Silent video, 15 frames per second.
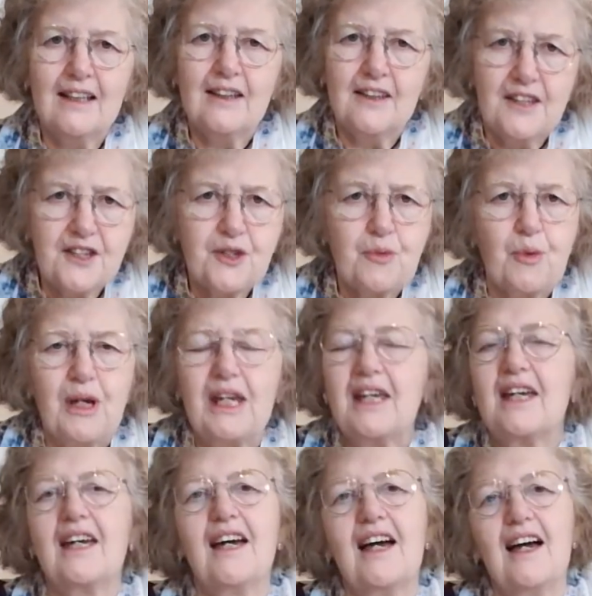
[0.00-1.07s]
This week
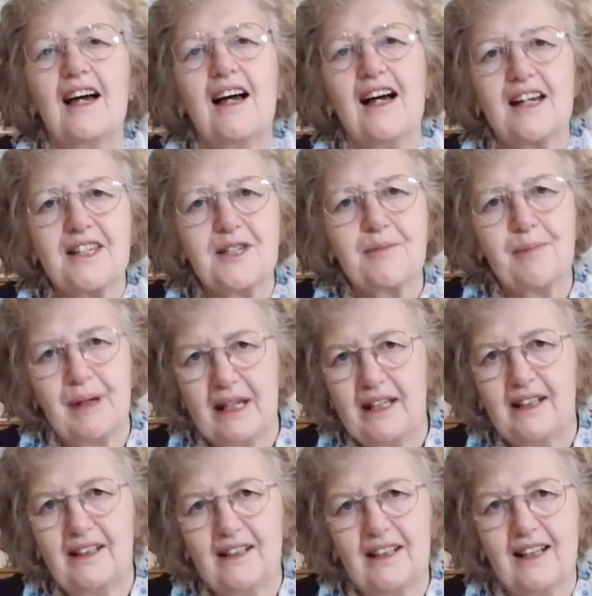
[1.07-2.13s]
has
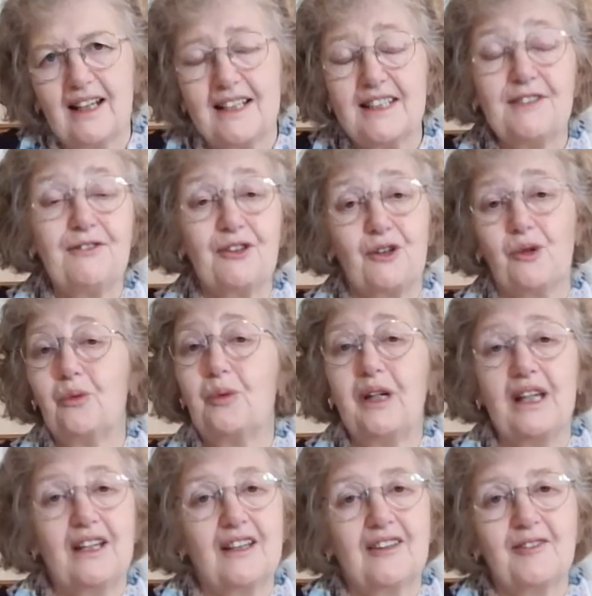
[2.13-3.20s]
been a difficult
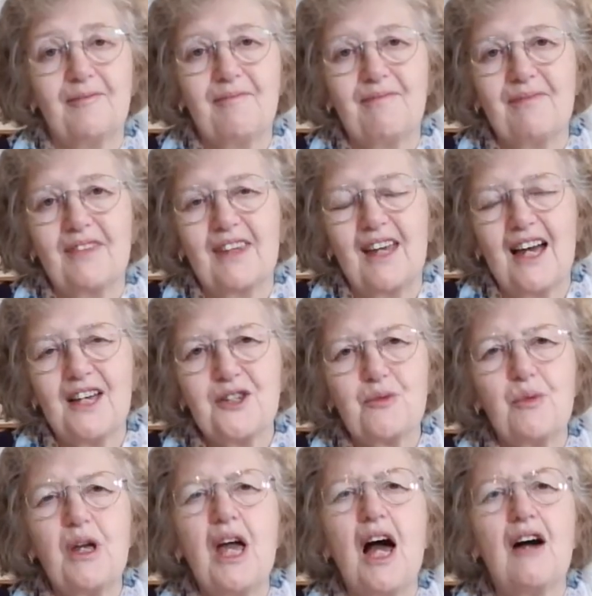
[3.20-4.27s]
week as
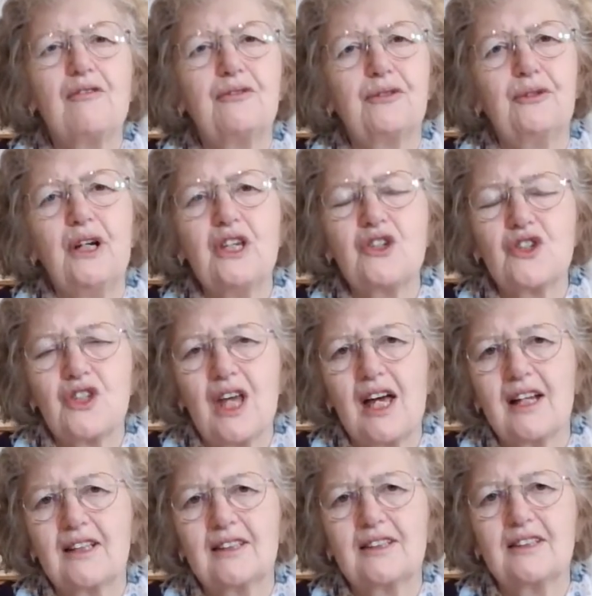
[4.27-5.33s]
we have reached
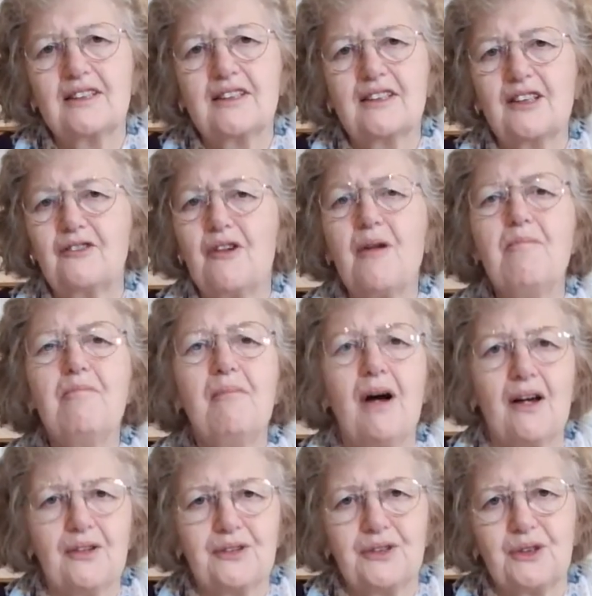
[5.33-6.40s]
that grim
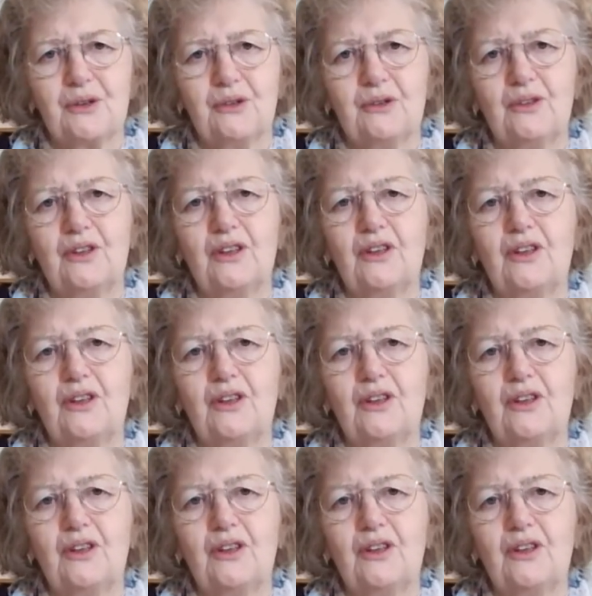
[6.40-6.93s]
milestone